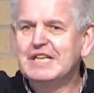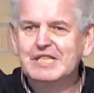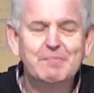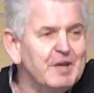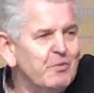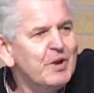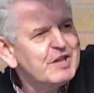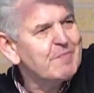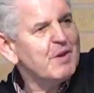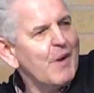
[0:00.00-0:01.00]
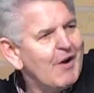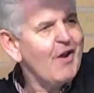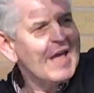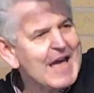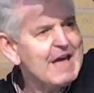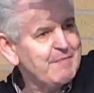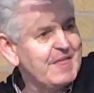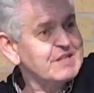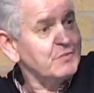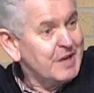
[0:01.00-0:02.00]
to be with me where I am.
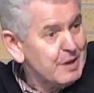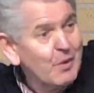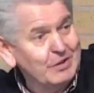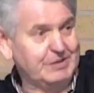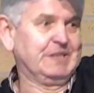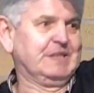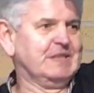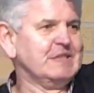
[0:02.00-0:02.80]
That's what he wants.